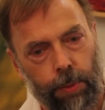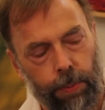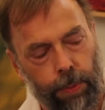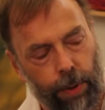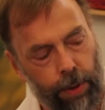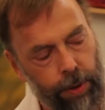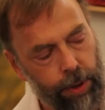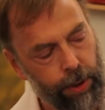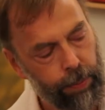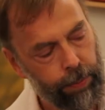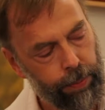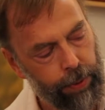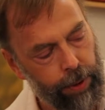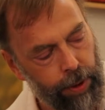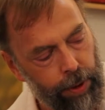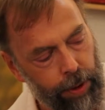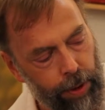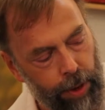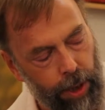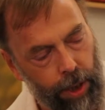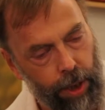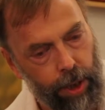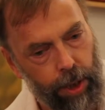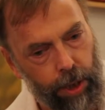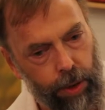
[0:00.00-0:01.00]
it's
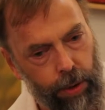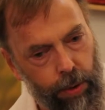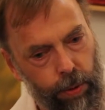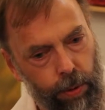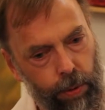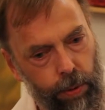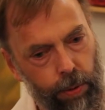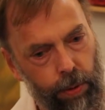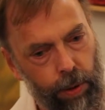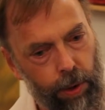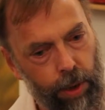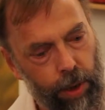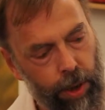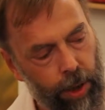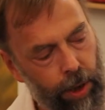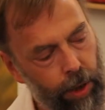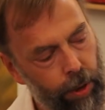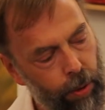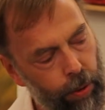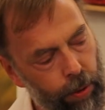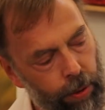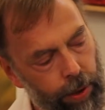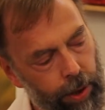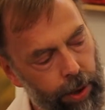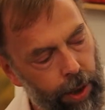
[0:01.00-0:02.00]
possible to
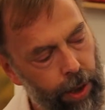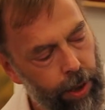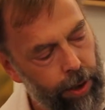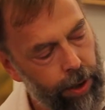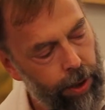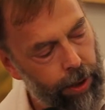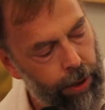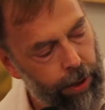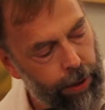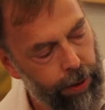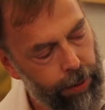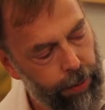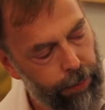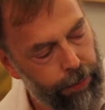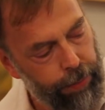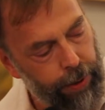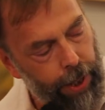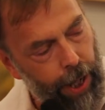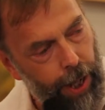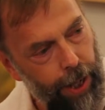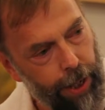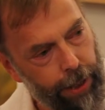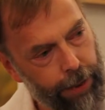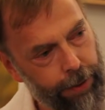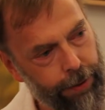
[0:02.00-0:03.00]
look
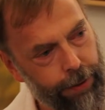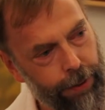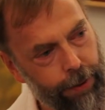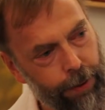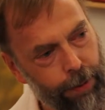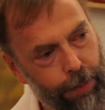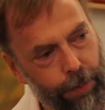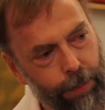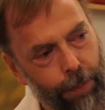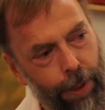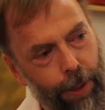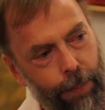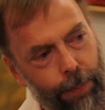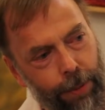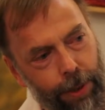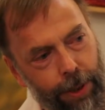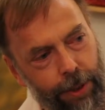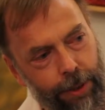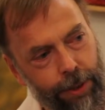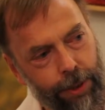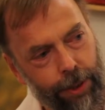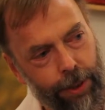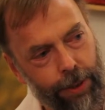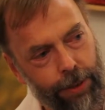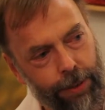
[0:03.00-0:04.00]
behind my
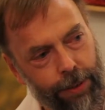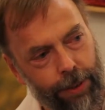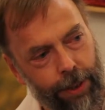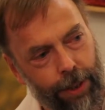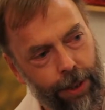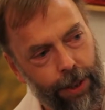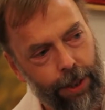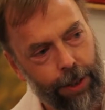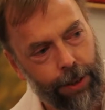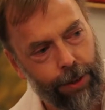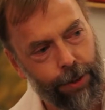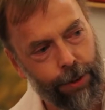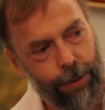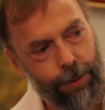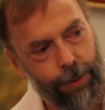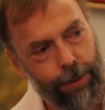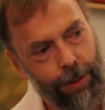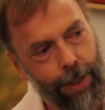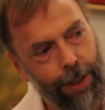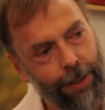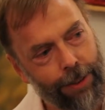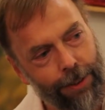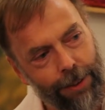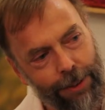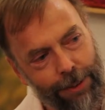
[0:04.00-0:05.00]
pictures
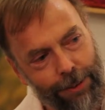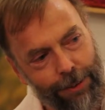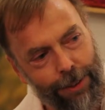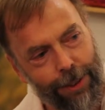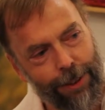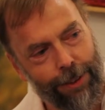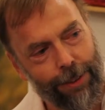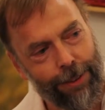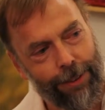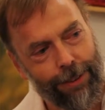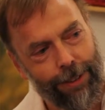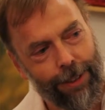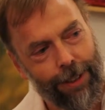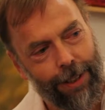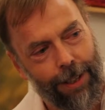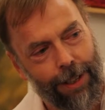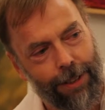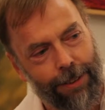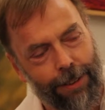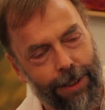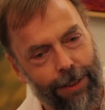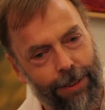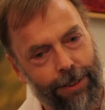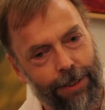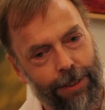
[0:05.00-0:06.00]
to understand
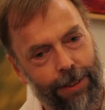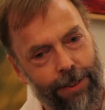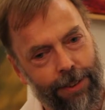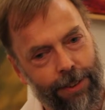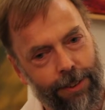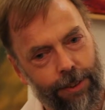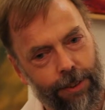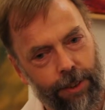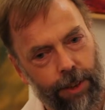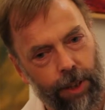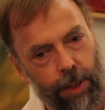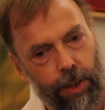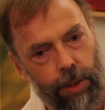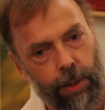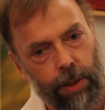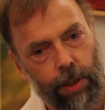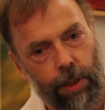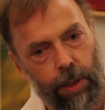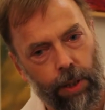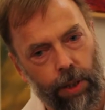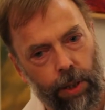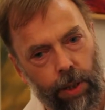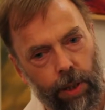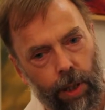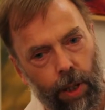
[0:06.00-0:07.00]
that it's
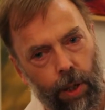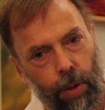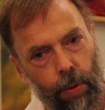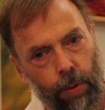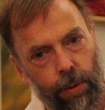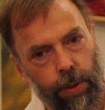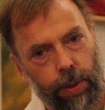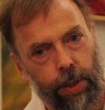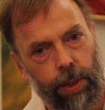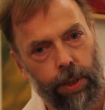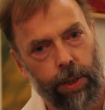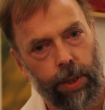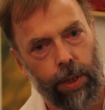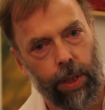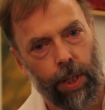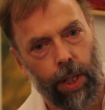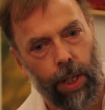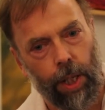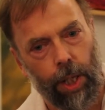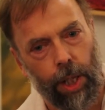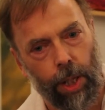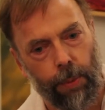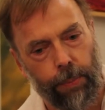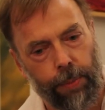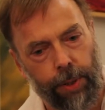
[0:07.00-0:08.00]
not
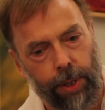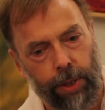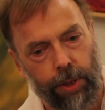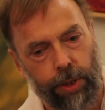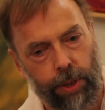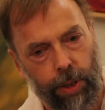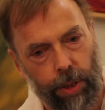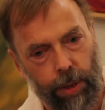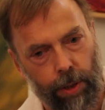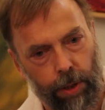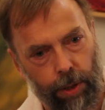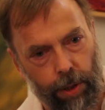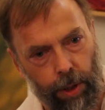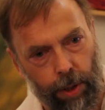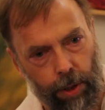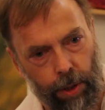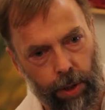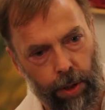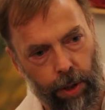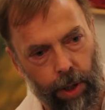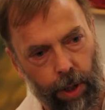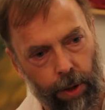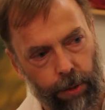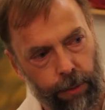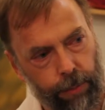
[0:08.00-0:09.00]
only a picture
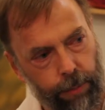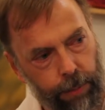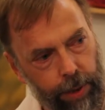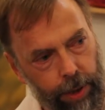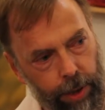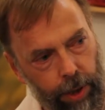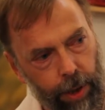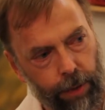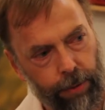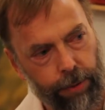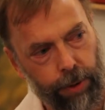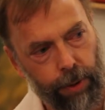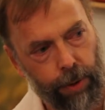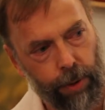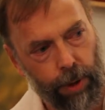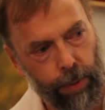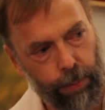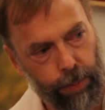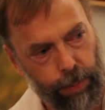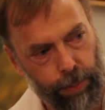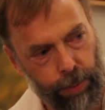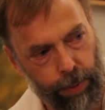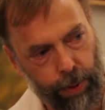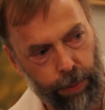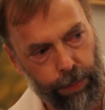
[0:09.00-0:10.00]
of me, of
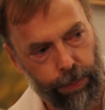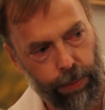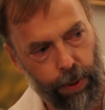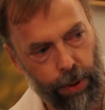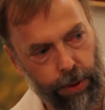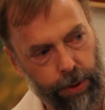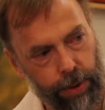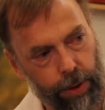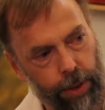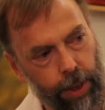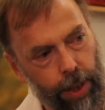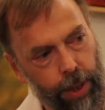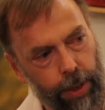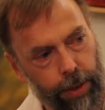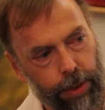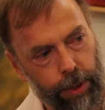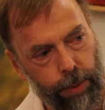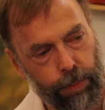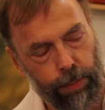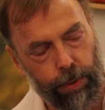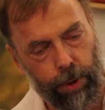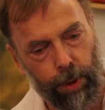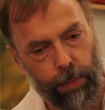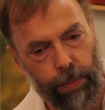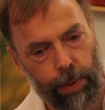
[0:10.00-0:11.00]
a
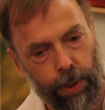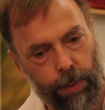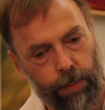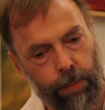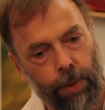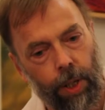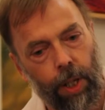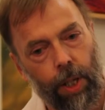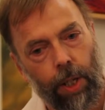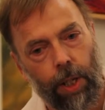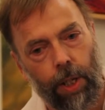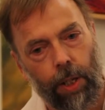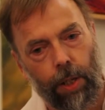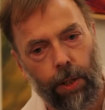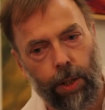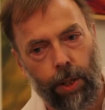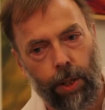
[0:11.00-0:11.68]
personality problem.